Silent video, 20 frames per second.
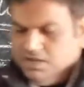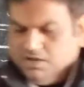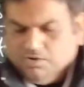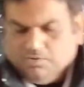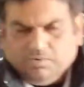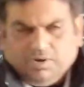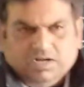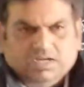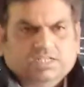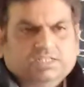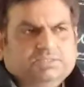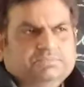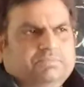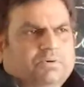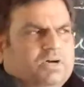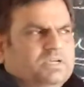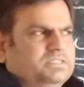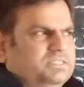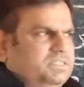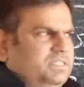What is
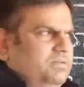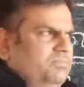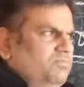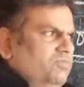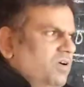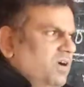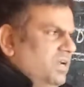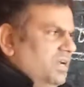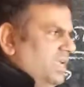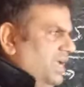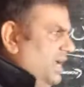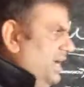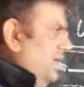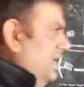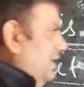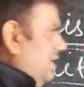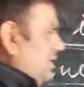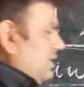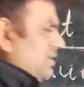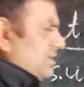positive work and